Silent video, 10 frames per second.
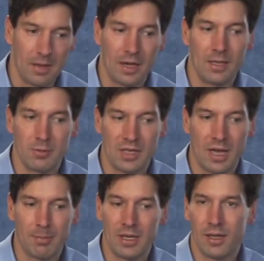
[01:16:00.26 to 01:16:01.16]
IE was
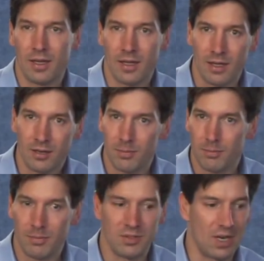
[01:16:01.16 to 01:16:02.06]
happy and
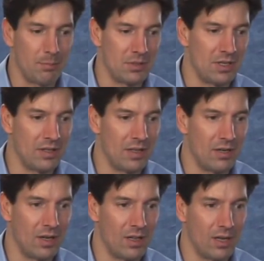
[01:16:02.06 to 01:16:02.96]
stopped presenting that
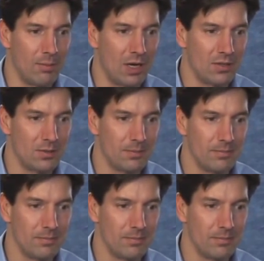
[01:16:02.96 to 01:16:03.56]
dialog box.